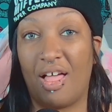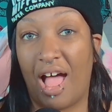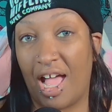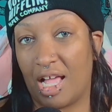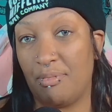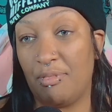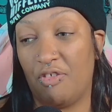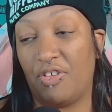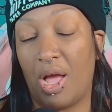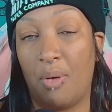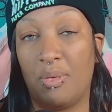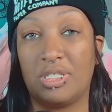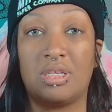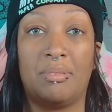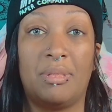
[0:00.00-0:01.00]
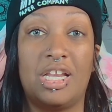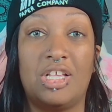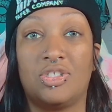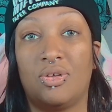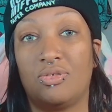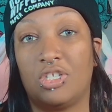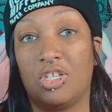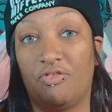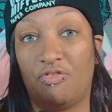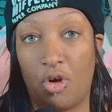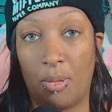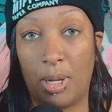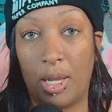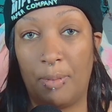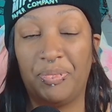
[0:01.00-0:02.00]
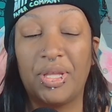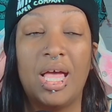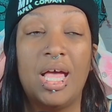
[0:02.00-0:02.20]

I can be found when somebody searches for me.